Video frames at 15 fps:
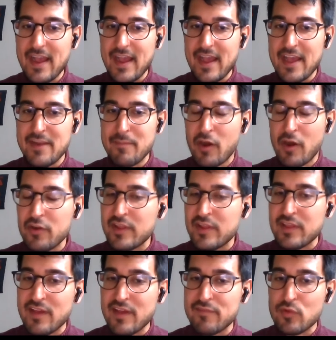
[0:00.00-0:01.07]
And modeling
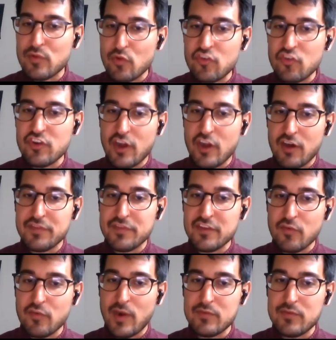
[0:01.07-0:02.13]
the evolution of this
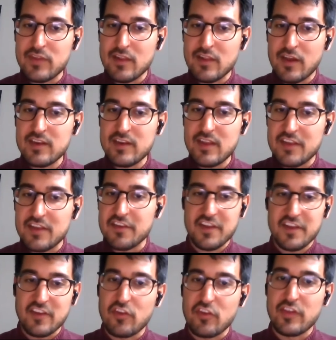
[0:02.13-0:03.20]
grounding line is
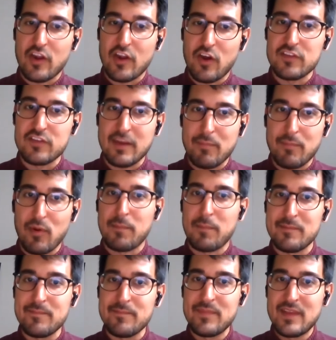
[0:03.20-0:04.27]
essentially a contact problem,